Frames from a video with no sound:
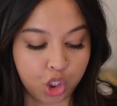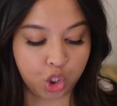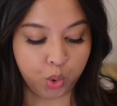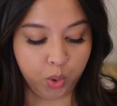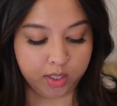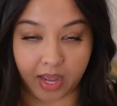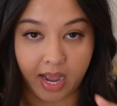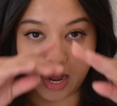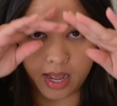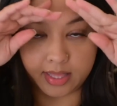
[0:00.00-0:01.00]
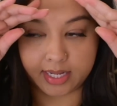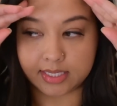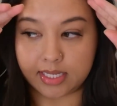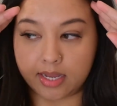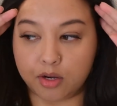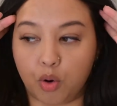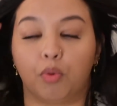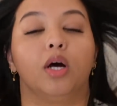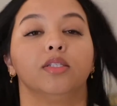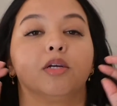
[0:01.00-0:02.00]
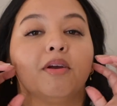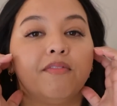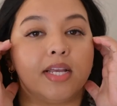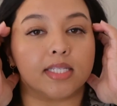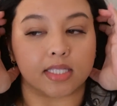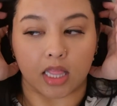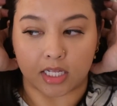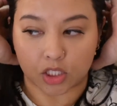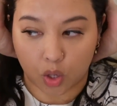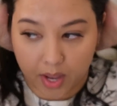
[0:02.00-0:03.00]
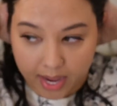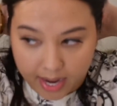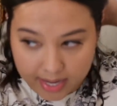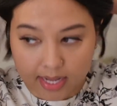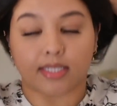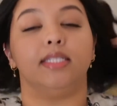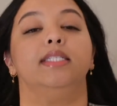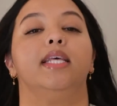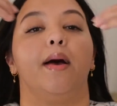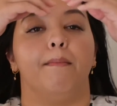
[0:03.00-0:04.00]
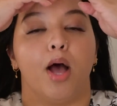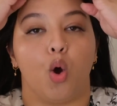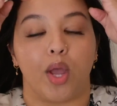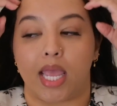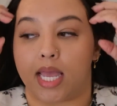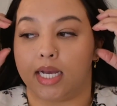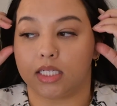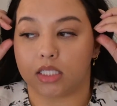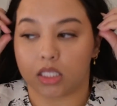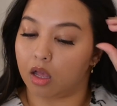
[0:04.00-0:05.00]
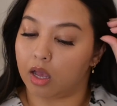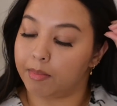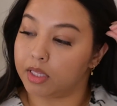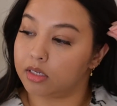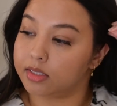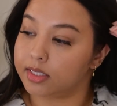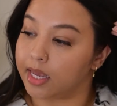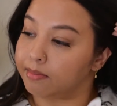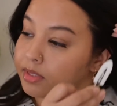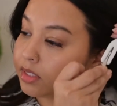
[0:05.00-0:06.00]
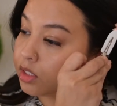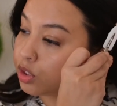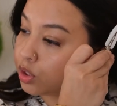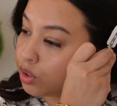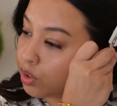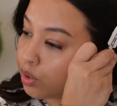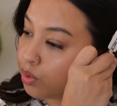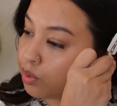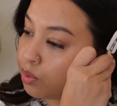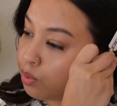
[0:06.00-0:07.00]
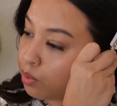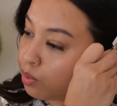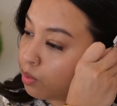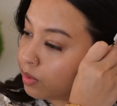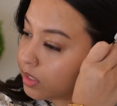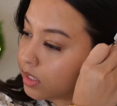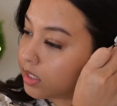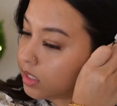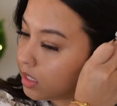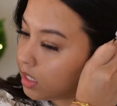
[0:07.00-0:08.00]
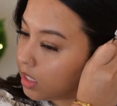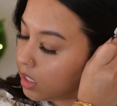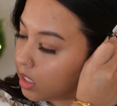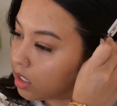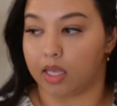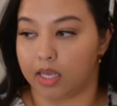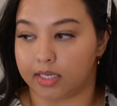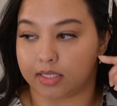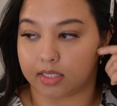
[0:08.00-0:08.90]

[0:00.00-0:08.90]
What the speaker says: Cool. Like I said, no bronzer on my face. Let's go ahead and demo it. I'm a little tempted to see it